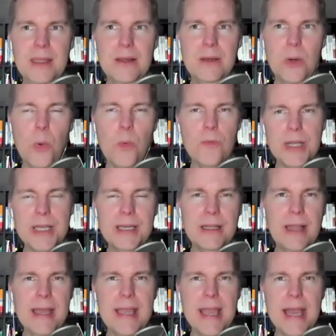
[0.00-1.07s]

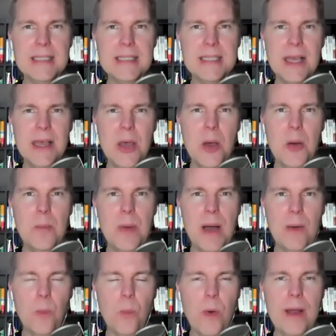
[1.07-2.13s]
overkill, I guess.
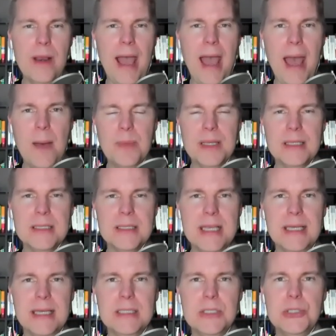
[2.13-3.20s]
But what happens
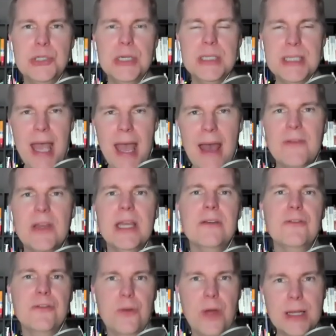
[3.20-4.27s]
is just having
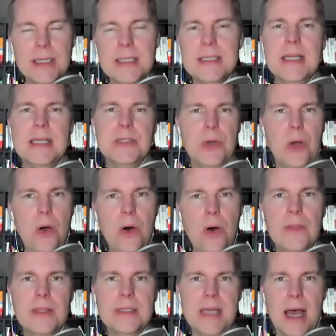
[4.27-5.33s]
it front and center
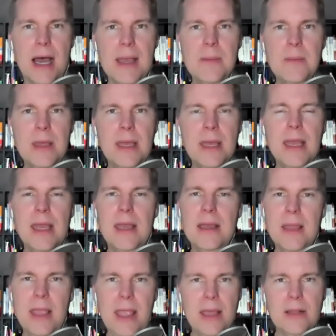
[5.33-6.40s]
all the time,
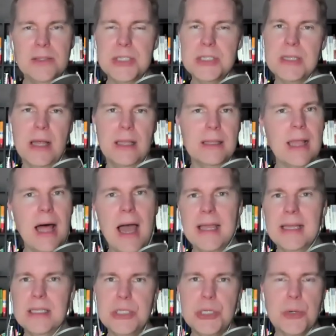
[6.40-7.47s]
it just
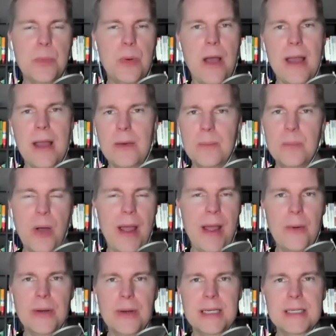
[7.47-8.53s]
aligns your
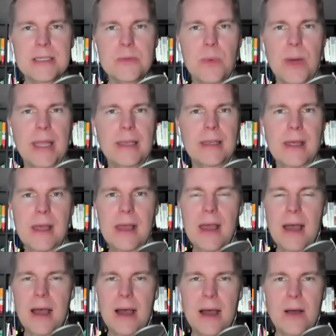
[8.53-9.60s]
priorities. When
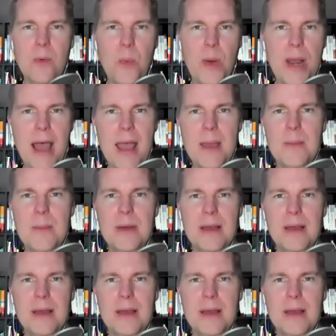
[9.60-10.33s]
I'm